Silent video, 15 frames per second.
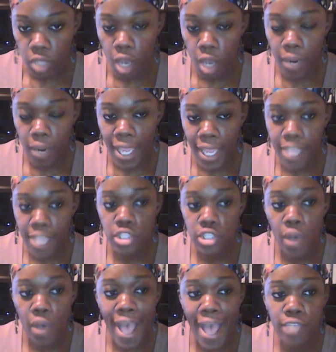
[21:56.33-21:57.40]
All right. And
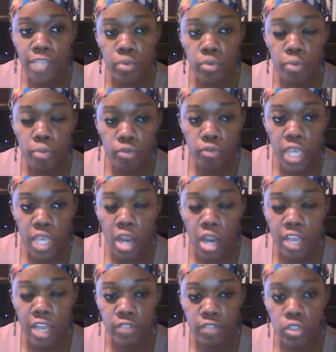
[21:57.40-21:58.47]
so as we're moving
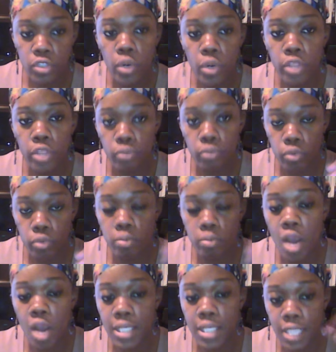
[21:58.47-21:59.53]
our inventory through the
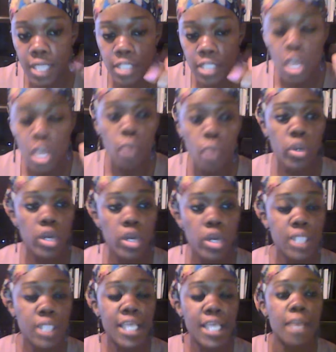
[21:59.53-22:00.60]
process, we're
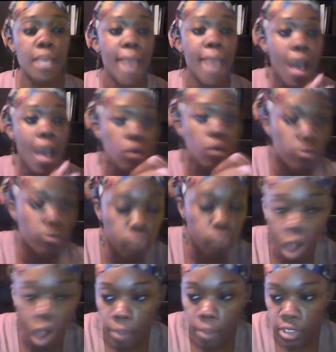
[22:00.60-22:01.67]
going to take them out of
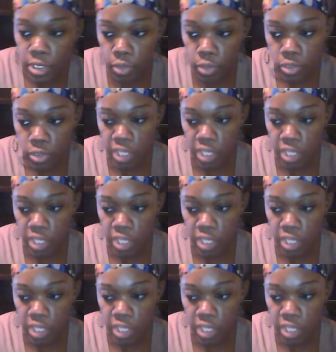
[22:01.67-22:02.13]
raw materials